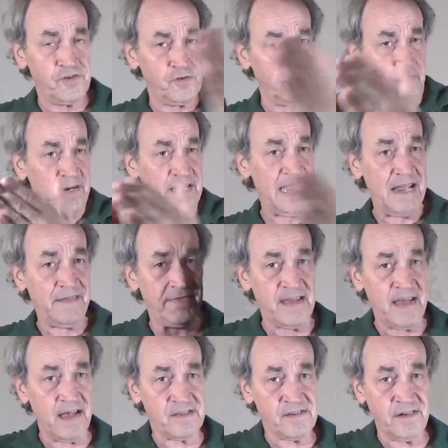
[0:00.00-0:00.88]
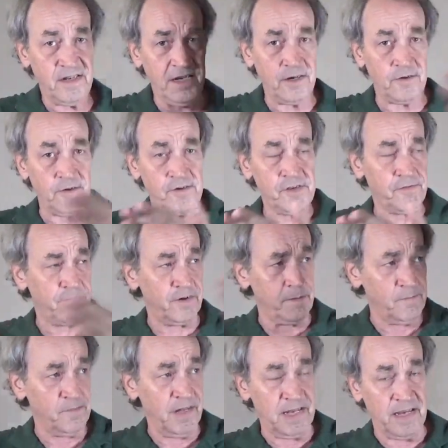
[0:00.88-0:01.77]
28,000 years,
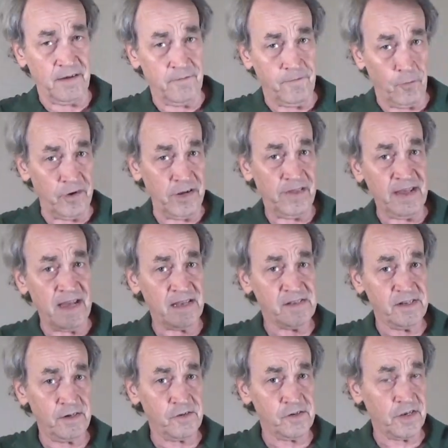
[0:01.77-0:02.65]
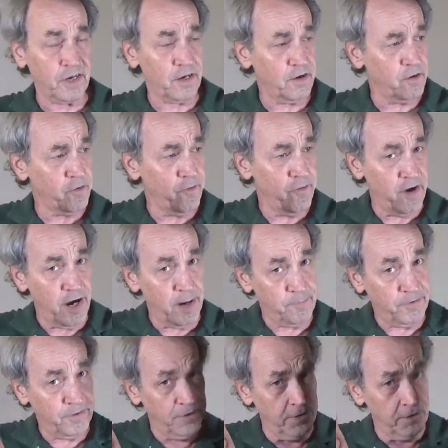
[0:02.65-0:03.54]
from like 40,000 years ago
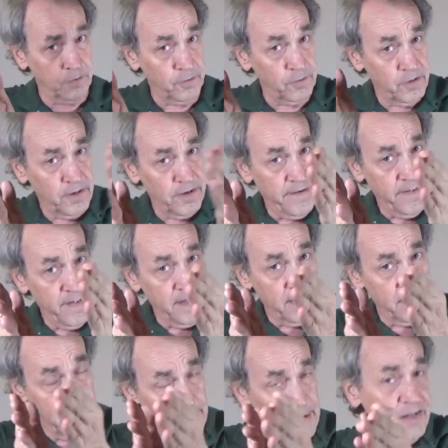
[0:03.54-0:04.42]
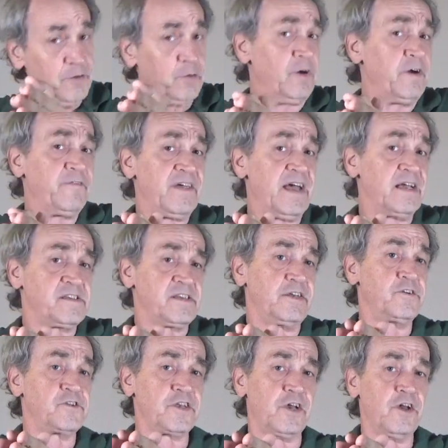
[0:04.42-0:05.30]
up to about 12,000
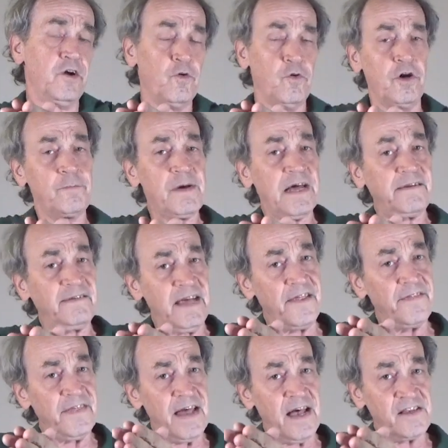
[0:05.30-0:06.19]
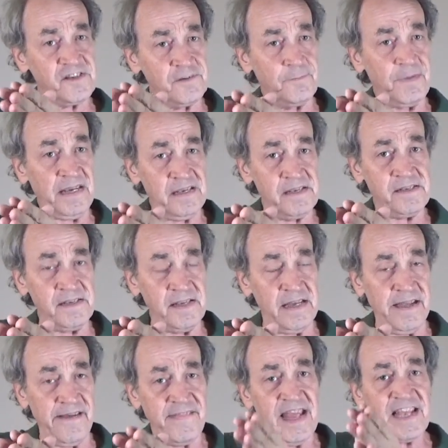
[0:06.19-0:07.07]
years ago, or about 10,000
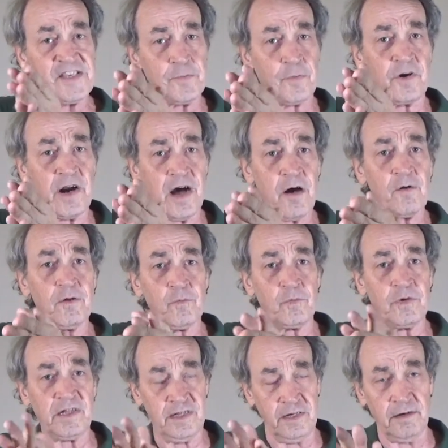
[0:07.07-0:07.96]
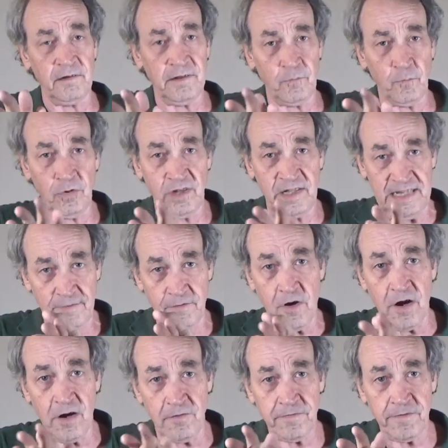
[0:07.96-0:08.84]
BC, and that's where we'll leave
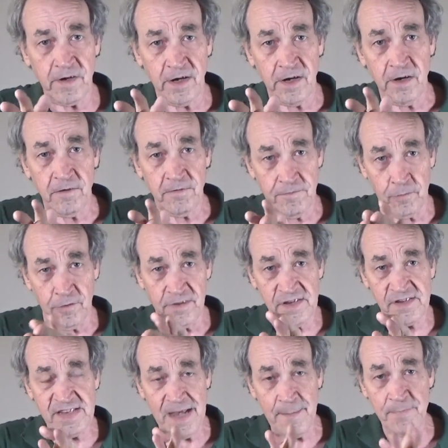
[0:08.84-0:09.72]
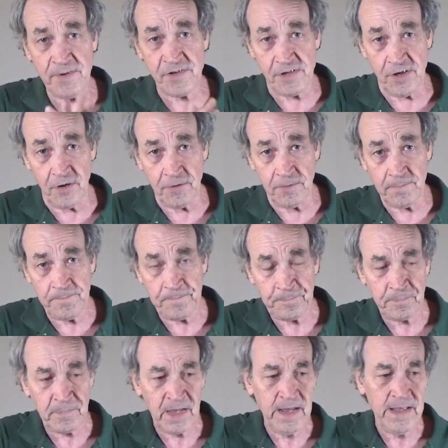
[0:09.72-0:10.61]
off for this episode.
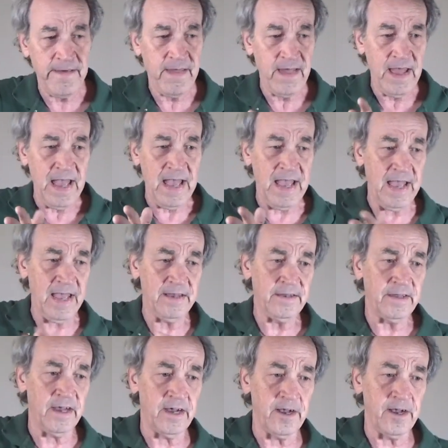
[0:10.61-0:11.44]
And